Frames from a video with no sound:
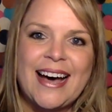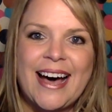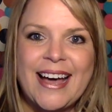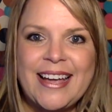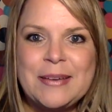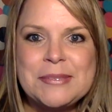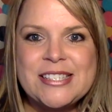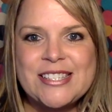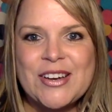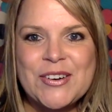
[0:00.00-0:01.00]
I am
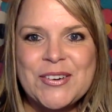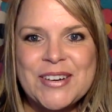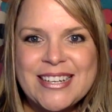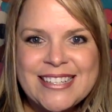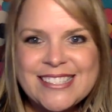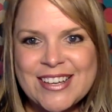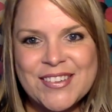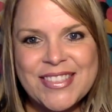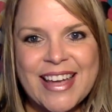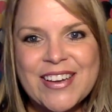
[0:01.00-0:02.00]
so, so
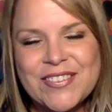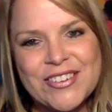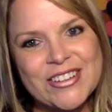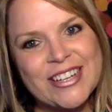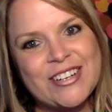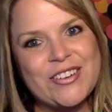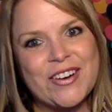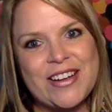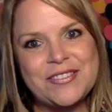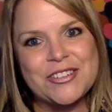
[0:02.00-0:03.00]
thankful and
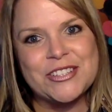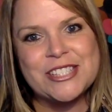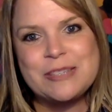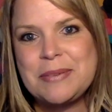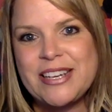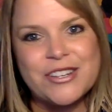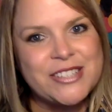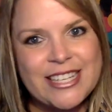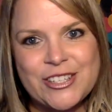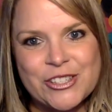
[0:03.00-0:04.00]
grateful to be your
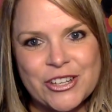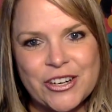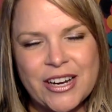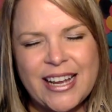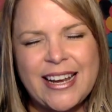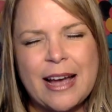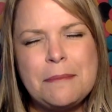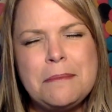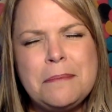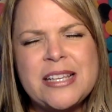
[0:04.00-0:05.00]
teacher, and I
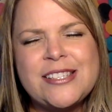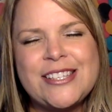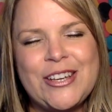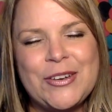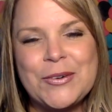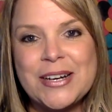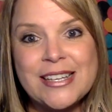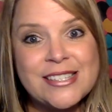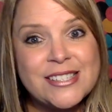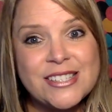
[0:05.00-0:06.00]
miss you
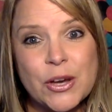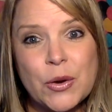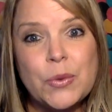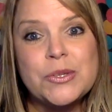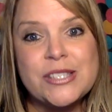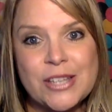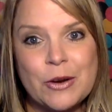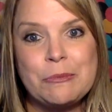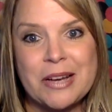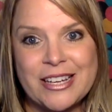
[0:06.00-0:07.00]
so,
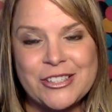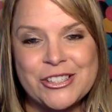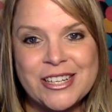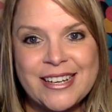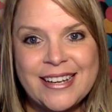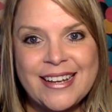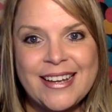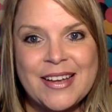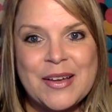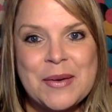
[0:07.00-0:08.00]
so much.
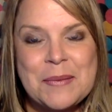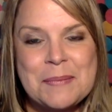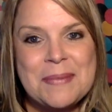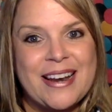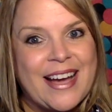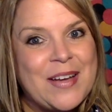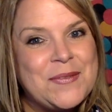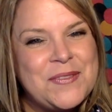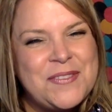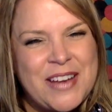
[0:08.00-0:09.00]
But I
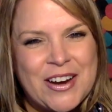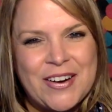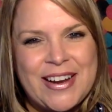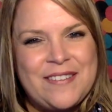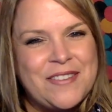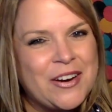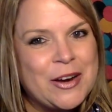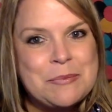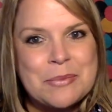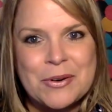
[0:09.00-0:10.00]
am very,
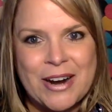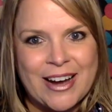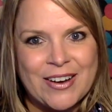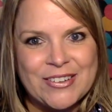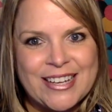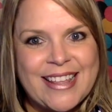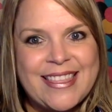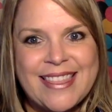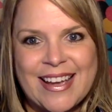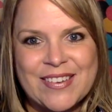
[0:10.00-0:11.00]
very proud and
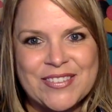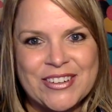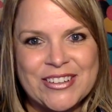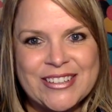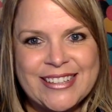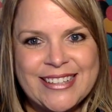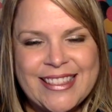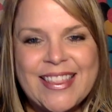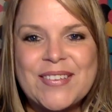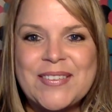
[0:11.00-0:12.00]
thankful
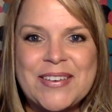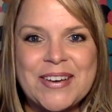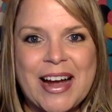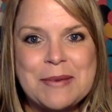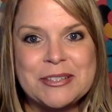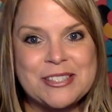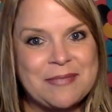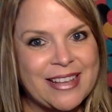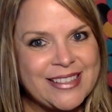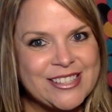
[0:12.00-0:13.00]
that we were able to
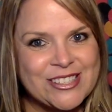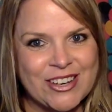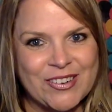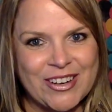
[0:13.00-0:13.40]
make this show